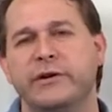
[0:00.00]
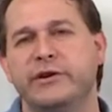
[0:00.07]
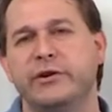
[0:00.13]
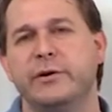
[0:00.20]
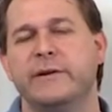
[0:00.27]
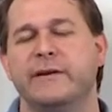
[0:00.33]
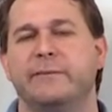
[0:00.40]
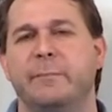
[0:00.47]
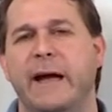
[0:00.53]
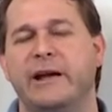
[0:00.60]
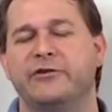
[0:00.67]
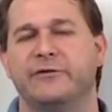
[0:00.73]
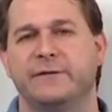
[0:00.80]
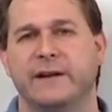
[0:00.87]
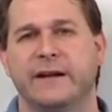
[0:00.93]
to do in this
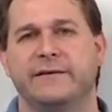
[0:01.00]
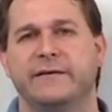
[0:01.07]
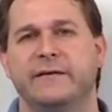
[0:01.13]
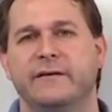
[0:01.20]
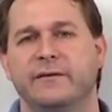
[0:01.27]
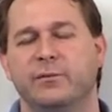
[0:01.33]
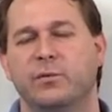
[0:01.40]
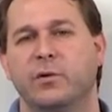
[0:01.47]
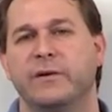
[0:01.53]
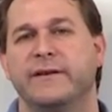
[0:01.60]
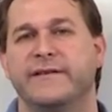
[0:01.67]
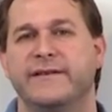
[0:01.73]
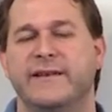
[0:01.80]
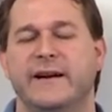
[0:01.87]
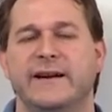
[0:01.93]
batch of lessons is we're going to
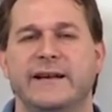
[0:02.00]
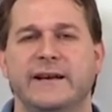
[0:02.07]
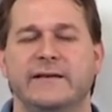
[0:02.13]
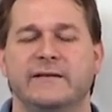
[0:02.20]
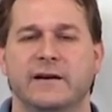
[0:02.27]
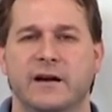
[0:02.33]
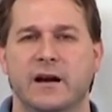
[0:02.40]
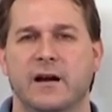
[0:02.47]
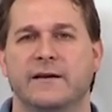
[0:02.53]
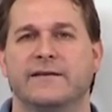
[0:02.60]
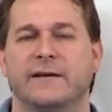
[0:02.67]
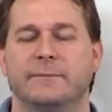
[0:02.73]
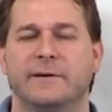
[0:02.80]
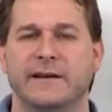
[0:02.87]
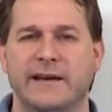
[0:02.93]
study the
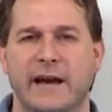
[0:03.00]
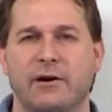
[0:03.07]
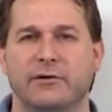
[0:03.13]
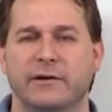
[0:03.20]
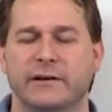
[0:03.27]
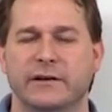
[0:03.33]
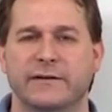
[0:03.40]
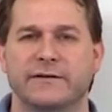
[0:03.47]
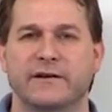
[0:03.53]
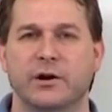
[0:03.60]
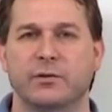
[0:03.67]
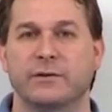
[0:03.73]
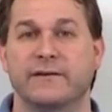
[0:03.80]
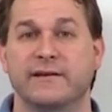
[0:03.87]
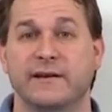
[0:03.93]
concept in calculus
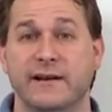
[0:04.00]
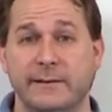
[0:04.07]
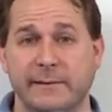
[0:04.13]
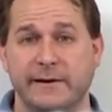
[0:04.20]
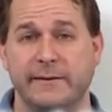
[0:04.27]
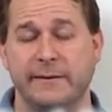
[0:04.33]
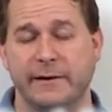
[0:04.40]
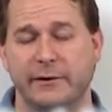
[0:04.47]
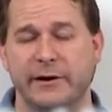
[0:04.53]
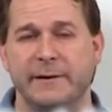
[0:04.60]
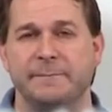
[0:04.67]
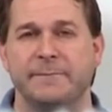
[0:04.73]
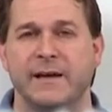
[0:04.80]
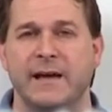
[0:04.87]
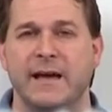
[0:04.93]
known as limit theory.
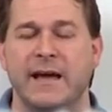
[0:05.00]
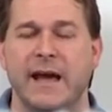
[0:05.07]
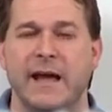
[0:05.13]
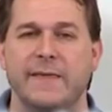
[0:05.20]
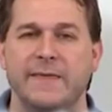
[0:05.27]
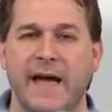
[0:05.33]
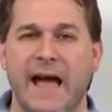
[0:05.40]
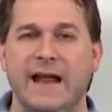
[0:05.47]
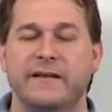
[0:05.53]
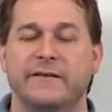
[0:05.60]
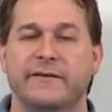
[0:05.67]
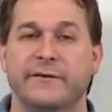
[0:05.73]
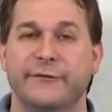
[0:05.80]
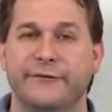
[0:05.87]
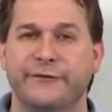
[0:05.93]
And that is
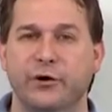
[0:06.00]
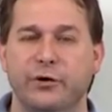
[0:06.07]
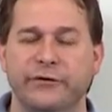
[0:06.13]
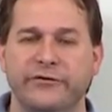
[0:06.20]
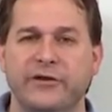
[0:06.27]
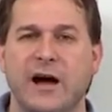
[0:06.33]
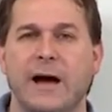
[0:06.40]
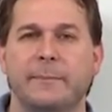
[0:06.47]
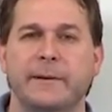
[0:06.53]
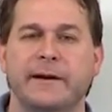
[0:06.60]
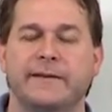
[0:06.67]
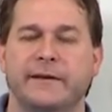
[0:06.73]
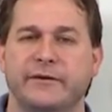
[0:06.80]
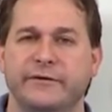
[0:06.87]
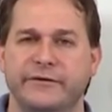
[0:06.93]
the first
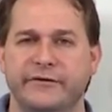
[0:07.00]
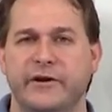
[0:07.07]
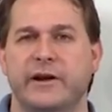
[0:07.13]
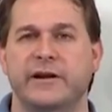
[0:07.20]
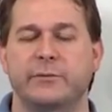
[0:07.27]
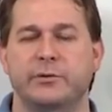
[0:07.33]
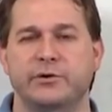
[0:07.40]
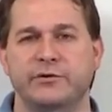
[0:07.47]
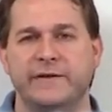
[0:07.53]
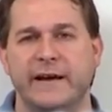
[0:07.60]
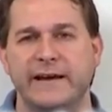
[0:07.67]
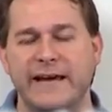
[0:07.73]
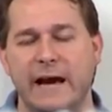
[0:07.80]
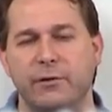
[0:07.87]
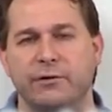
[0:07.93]
topic that you study when you
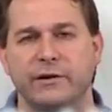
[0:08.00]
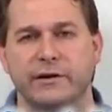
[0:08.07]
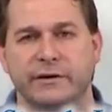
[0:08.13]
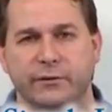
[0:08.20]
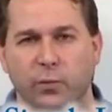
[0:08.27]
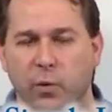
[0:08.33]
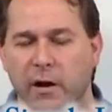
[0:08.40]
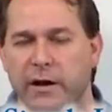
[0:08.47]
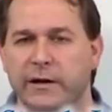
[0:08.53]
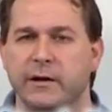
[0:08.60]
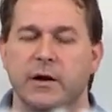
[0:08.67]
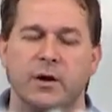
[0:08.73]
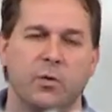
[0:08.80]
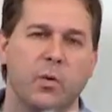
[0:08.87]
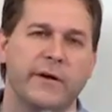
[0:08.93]
take Calculus one,
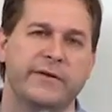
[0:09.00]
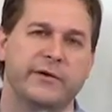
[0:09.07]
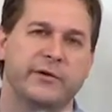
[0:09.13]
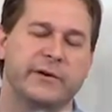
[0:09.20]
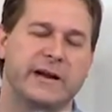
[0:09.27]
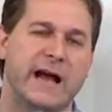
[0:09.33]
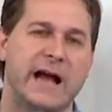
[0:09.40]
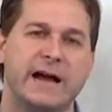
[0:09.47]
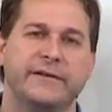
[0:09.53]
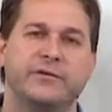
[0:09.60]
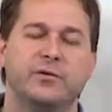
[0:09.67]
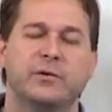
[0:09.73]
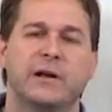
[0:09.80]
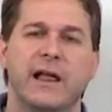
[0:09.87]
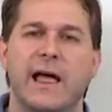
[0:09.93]
whether you're in a high
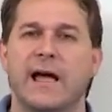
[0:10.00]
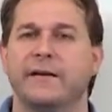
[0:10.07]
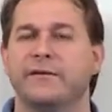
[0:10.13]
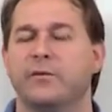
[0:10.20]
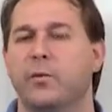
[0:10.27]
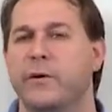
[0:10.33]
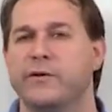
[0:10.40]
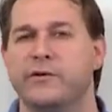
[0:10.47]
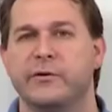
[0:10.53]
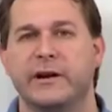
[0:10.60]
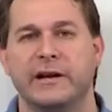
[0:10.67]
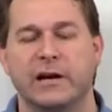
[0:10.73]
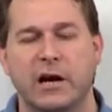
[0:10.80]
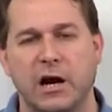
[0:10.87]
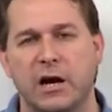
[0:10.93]
school class, whether you're
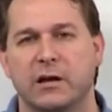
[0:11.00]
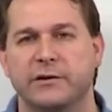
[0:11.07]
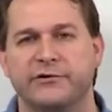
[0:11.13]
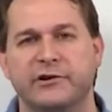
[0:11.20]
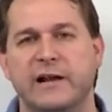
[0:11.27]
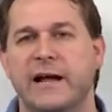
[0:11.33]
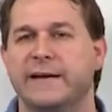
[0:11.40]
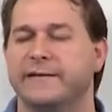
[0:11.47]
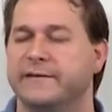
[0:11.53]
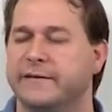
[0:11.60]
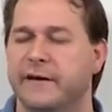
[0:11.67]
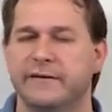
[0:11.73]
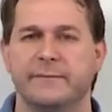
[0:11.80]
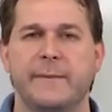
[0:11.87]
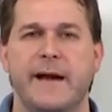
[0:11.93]
in a college class, it
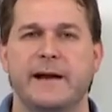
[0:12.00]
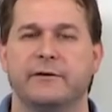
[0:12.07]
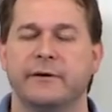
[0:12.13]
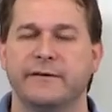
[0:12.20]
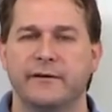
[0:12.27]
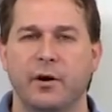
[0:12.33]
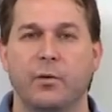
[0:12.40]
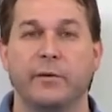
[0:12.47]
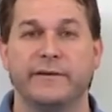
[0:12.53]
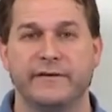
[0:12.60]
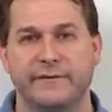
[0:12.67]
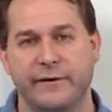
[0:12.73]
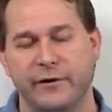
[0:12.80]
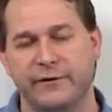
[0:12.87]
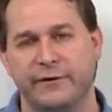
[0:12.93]
doesn't matter, it's always the
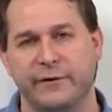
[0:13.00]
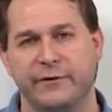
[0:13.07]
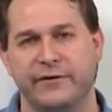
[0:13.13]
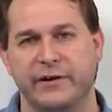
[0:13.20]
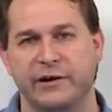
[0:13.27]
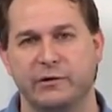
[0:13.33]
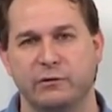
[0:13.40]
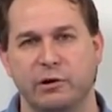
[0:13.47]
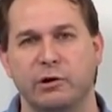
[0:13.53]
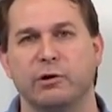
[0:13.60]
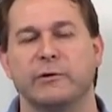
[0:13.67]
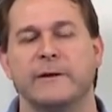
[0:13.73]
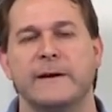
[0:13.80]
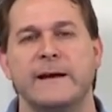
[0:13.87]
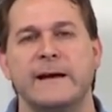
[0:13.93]
very first thing you learn.